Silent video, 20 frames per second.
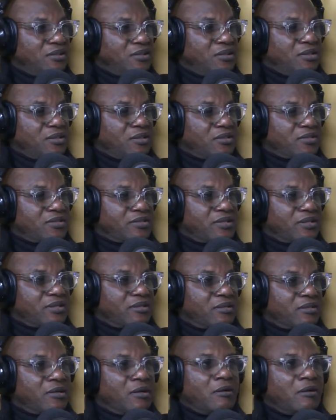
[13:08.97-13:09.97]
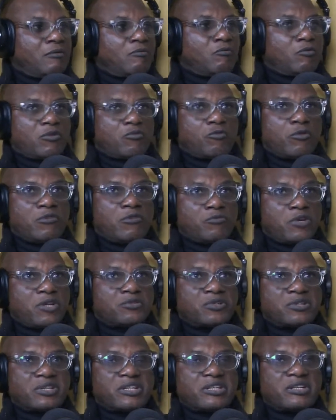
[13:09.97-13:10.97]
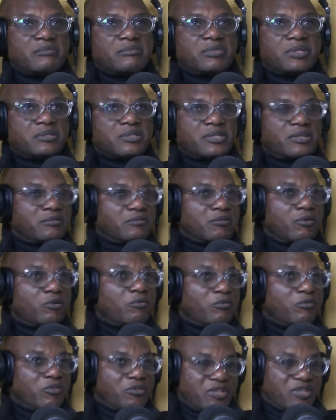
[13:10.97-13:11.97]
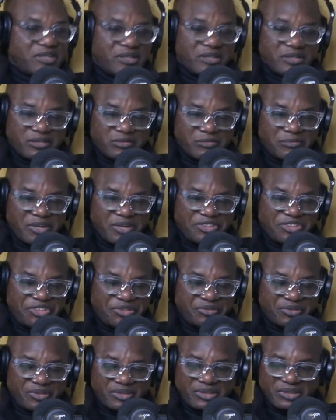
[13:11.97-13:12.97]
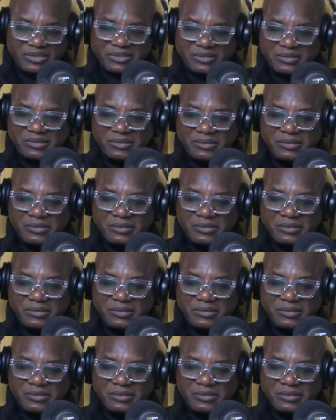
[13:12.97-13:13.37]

You understand? When we are talking about a role model that you mentioned now,